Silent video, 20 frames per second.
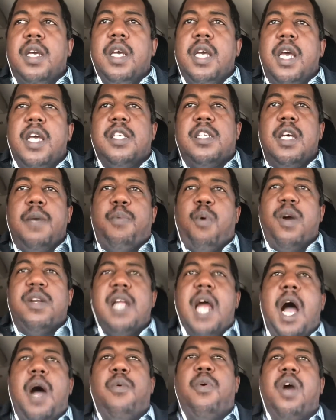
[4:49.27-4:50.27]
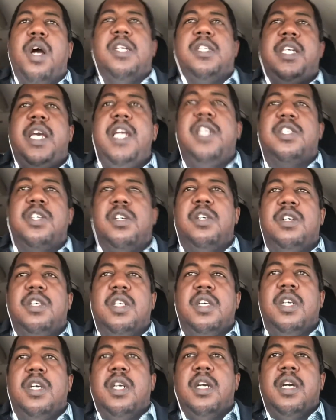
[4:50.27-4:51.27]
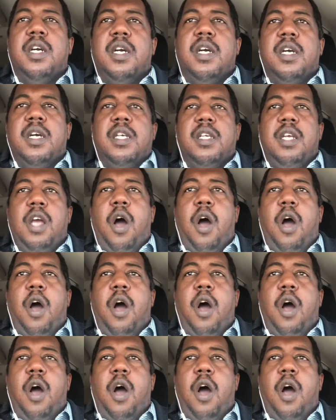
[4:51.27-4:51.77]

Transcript: it's to the point now where a teacher, they